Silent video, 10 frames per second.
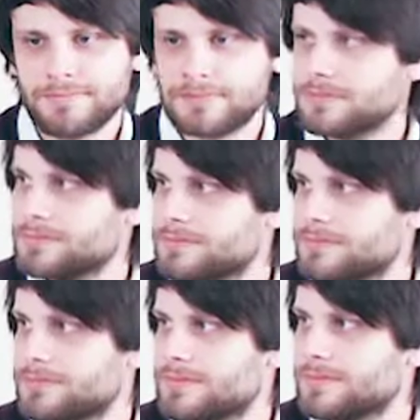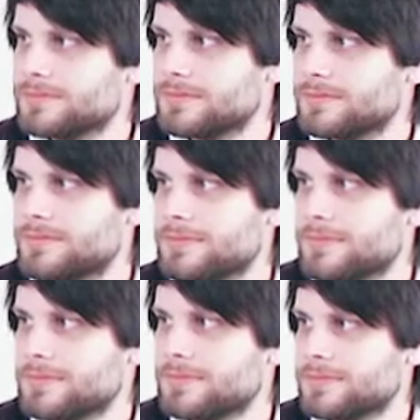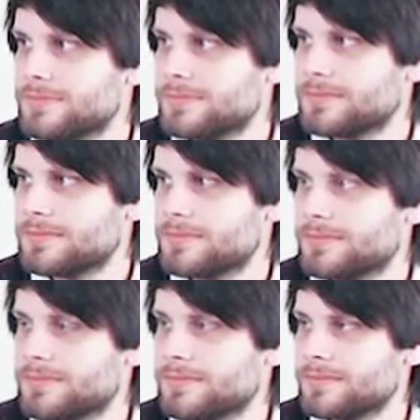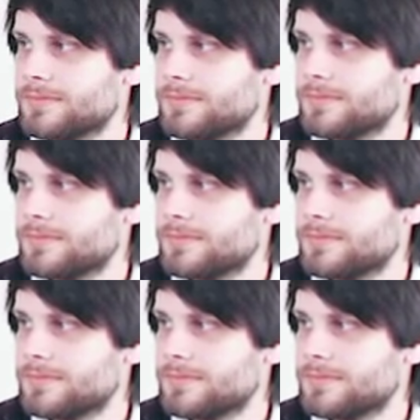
[no speech]